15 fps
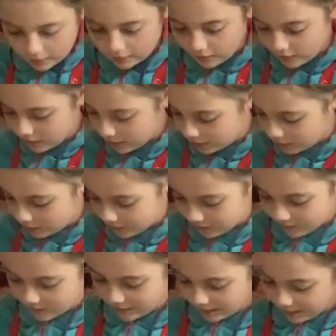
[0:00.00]
Do you want to
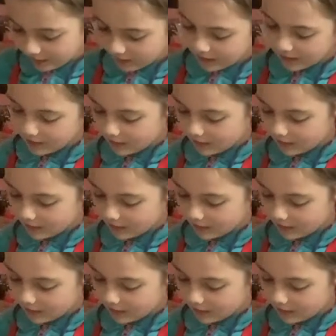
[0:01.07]
feel it?